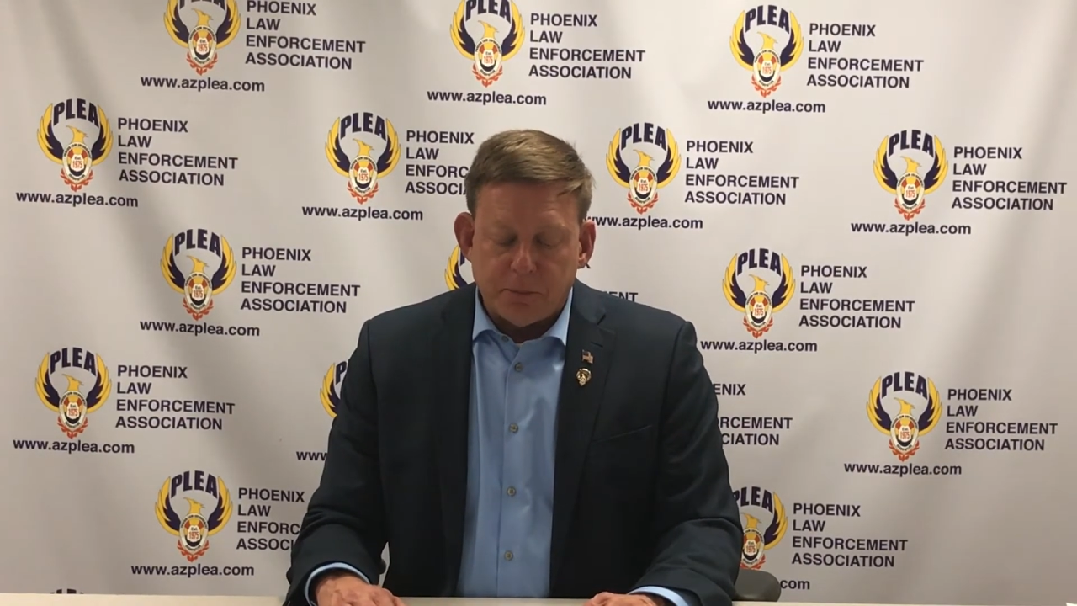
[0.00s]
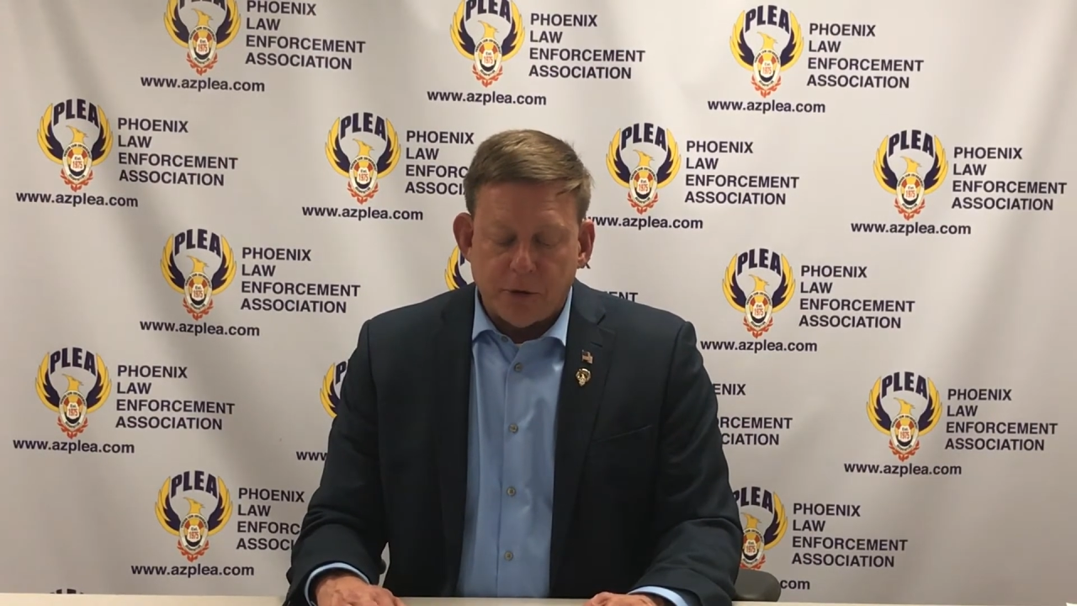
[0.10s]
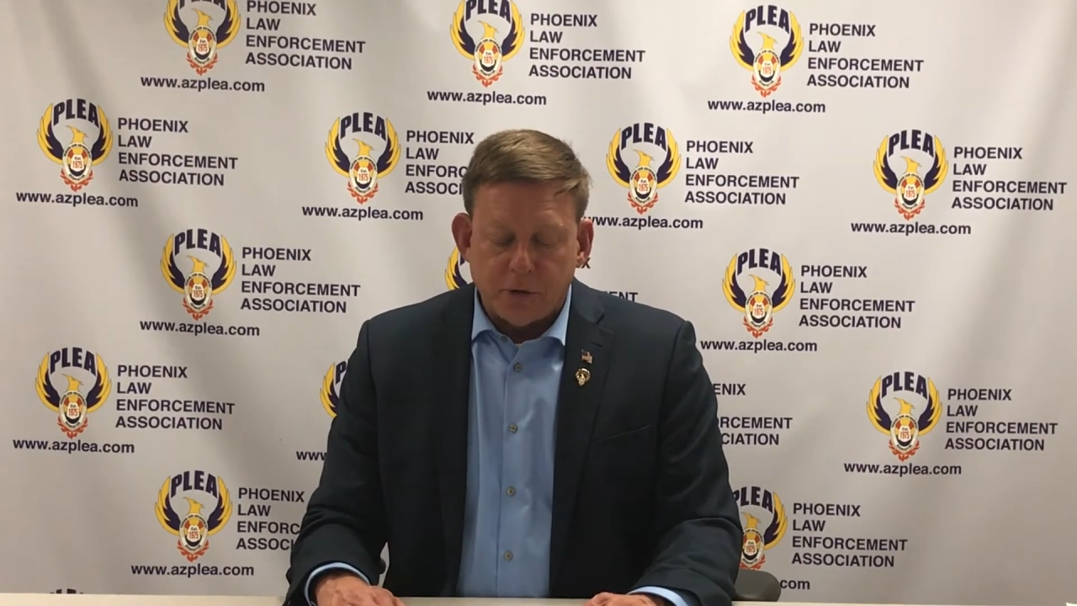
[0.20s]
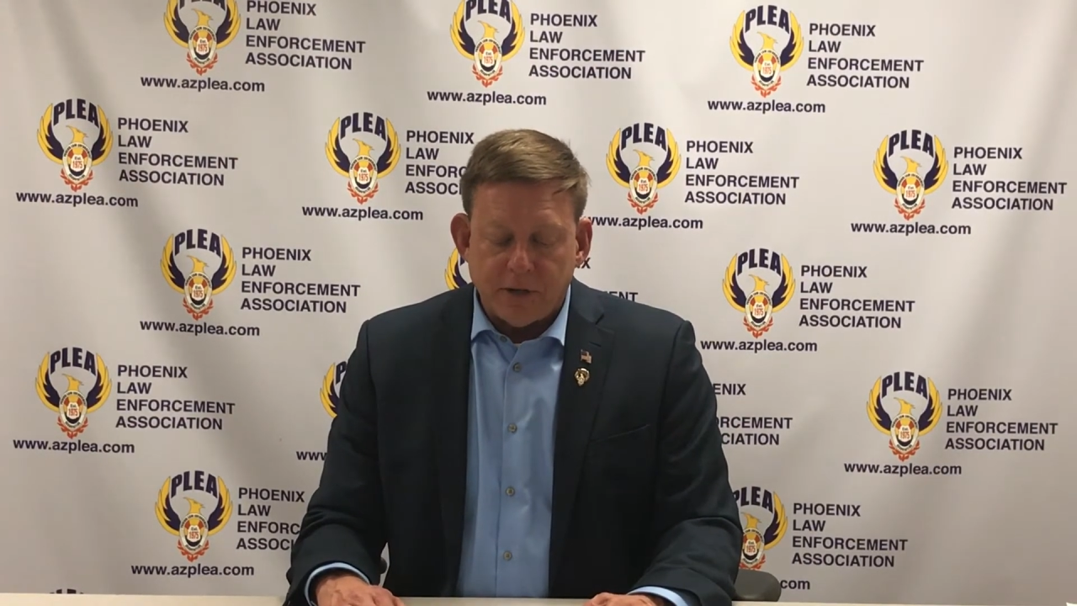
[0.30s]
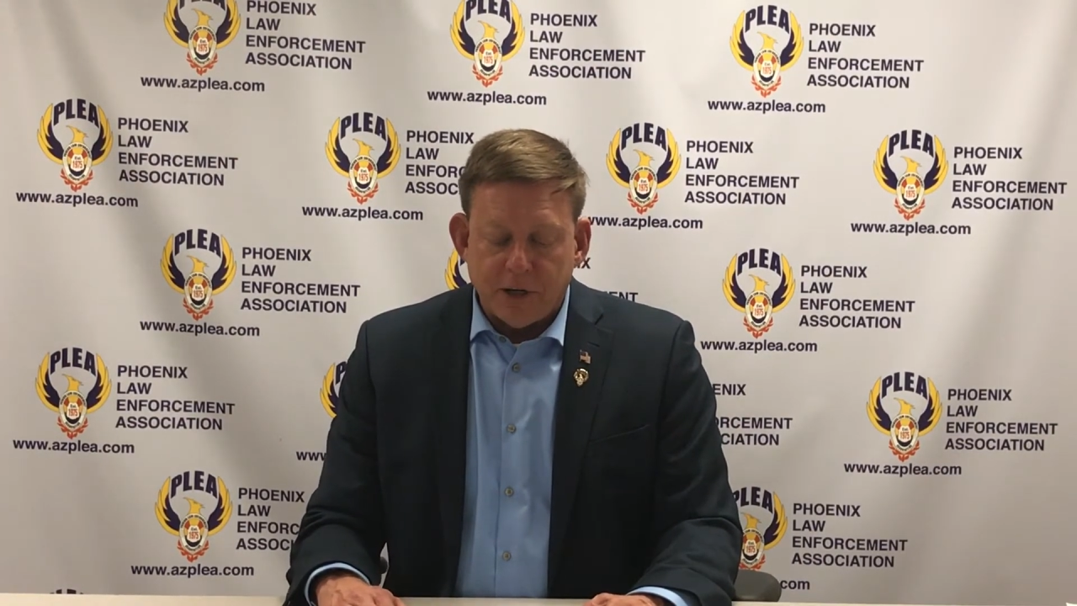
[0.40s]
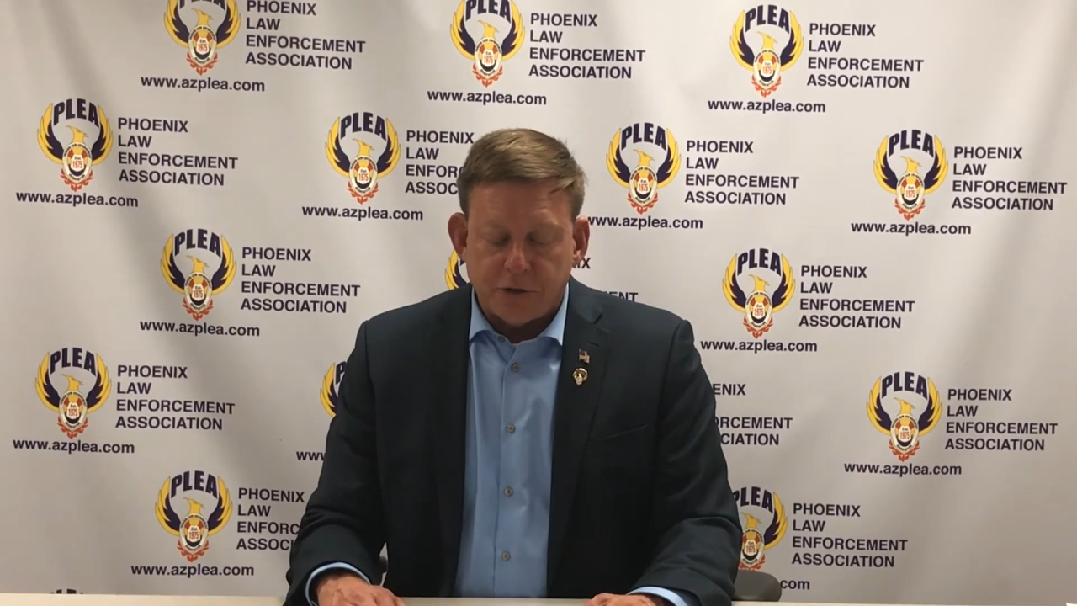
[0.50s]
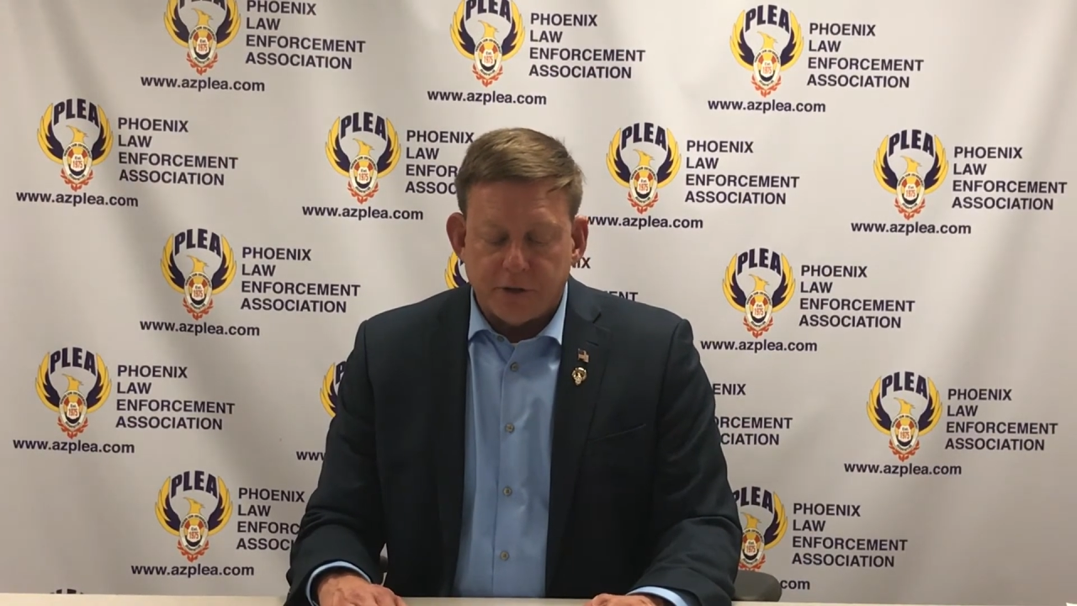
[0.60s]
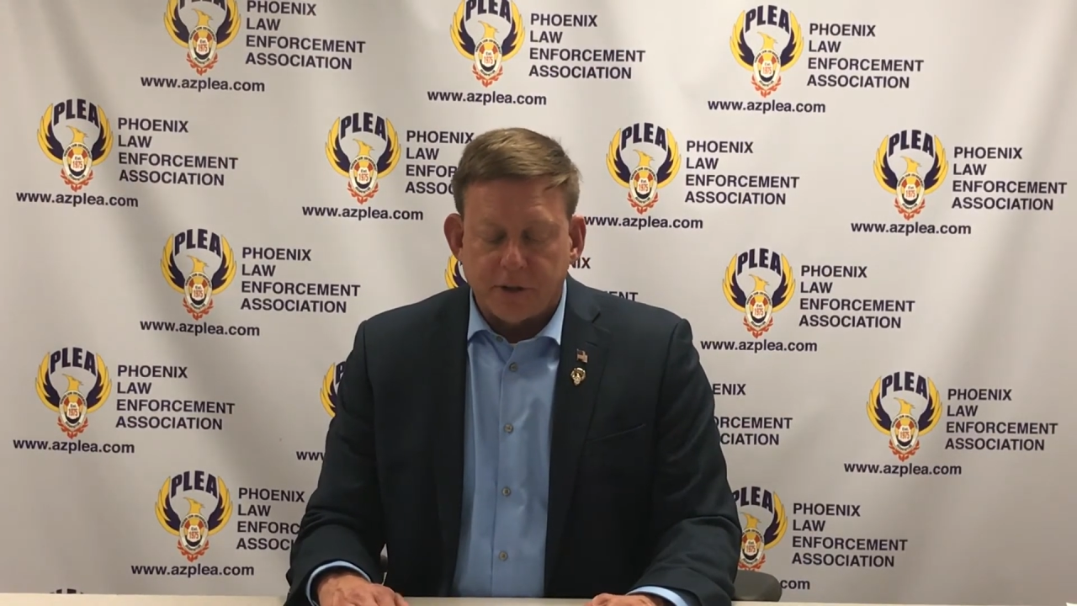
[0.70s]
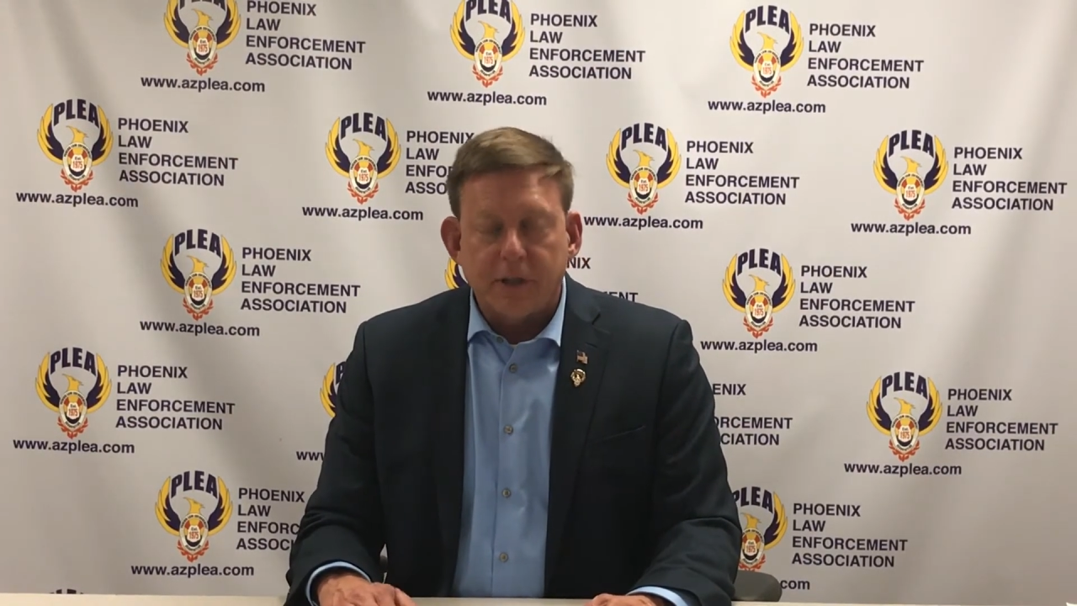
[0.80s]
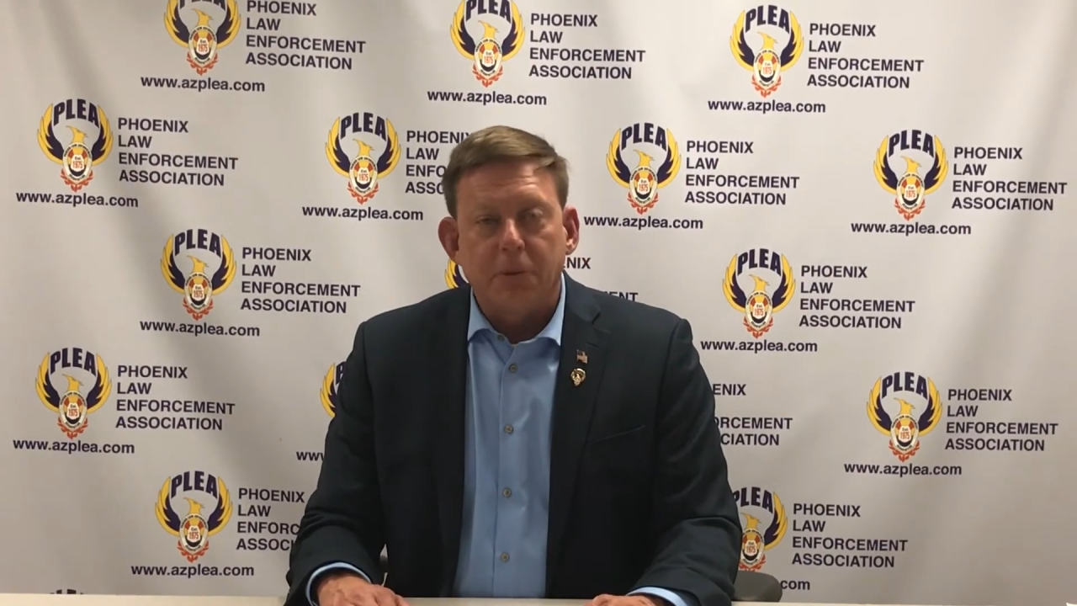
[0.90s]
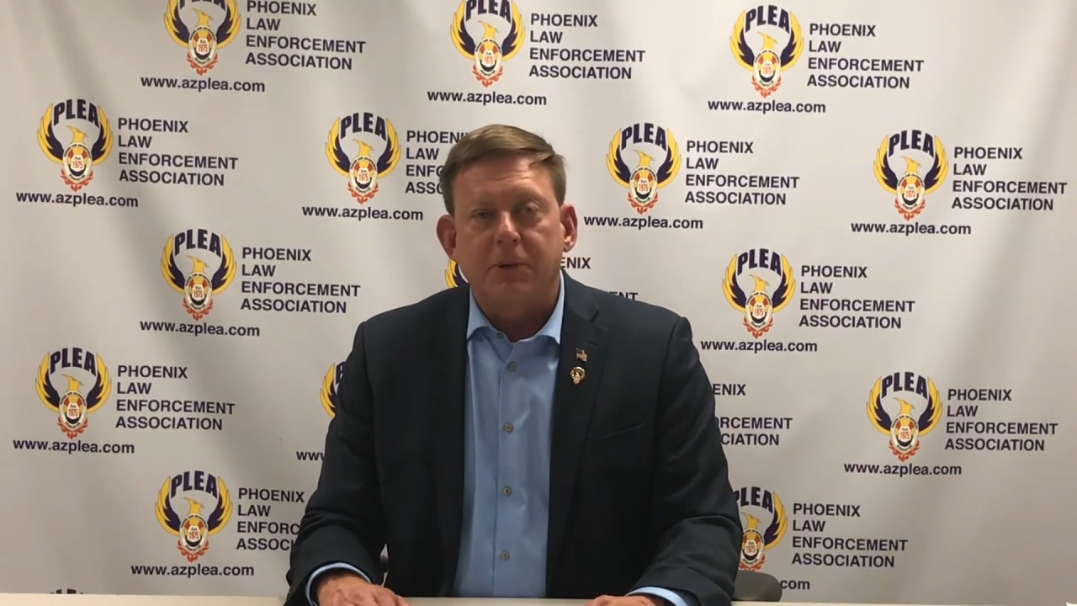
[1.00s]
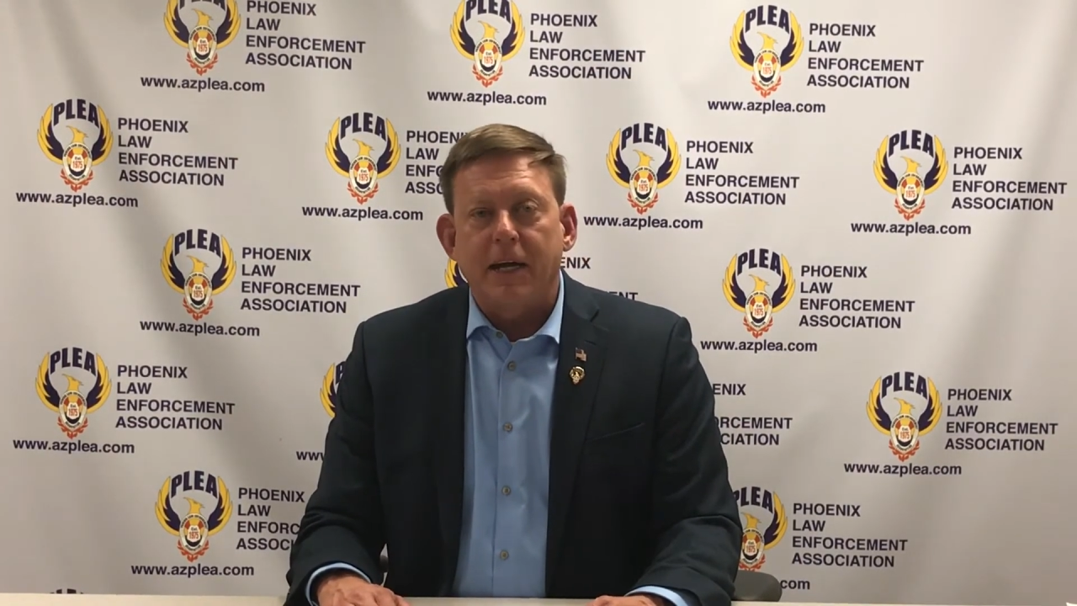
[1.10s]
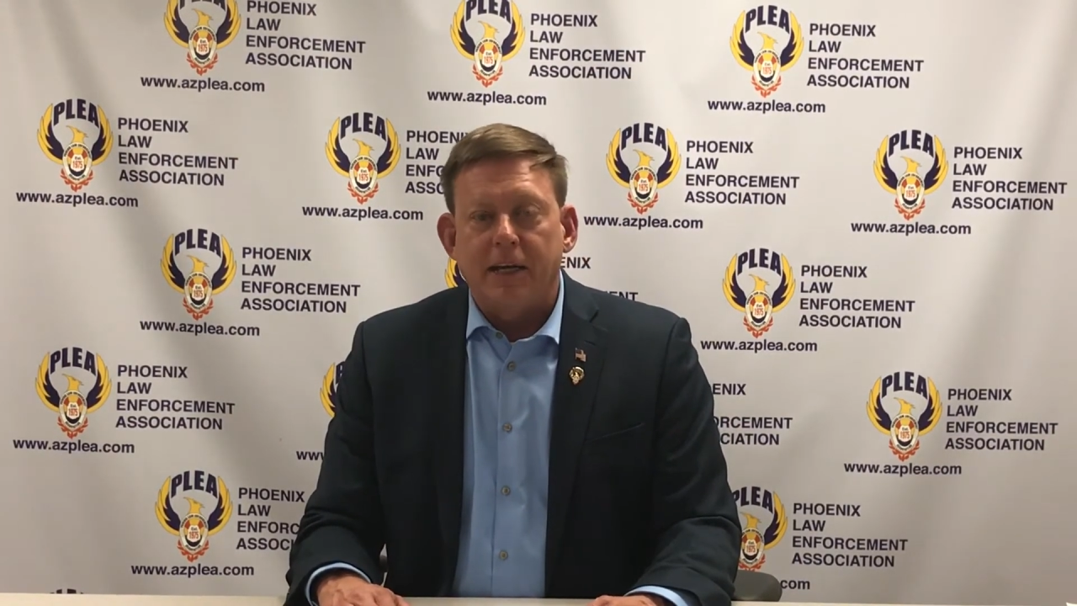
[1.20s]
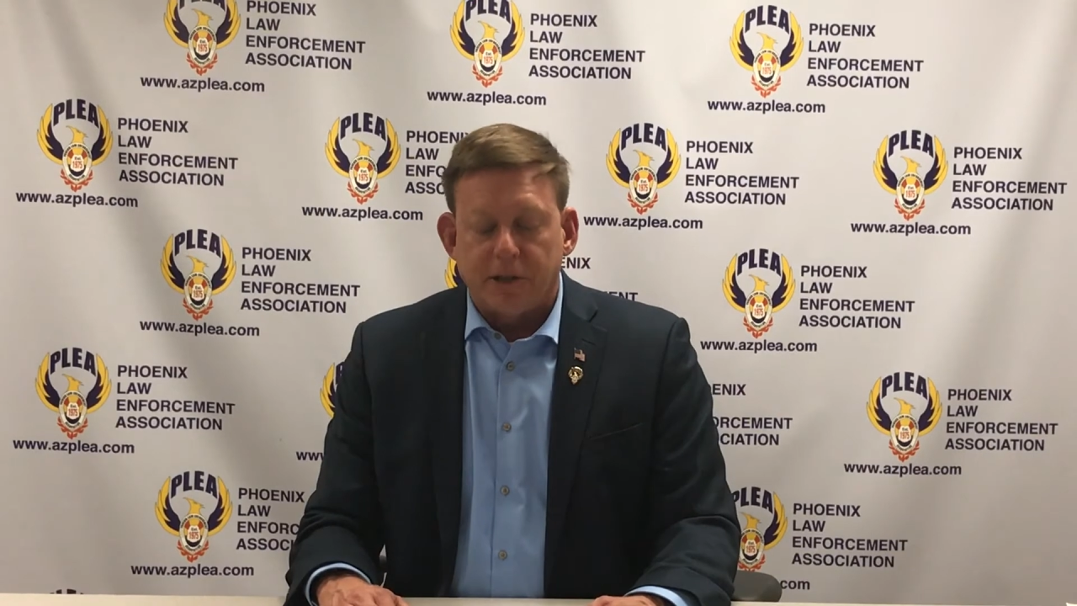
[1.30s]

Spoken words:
protester a cupcake